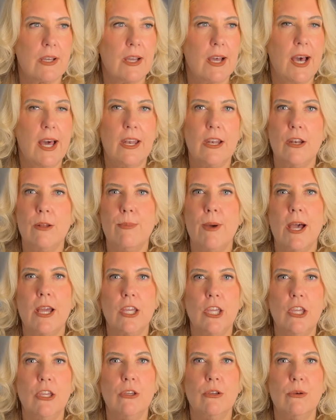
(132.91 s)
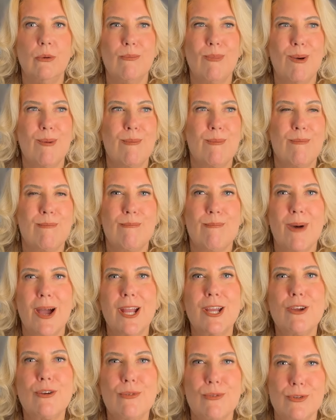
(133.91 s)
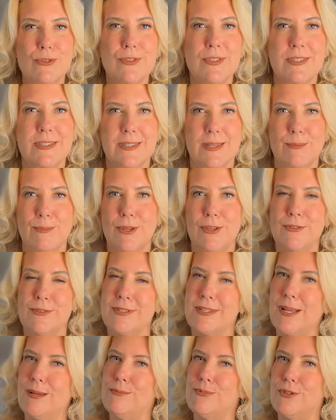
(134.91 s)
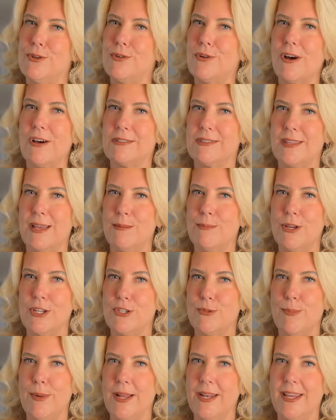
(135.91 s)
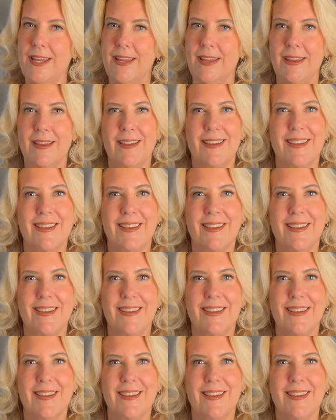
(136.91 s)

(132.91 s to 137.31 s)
I don't know about you, but my cruises sometimes don't cost that much money.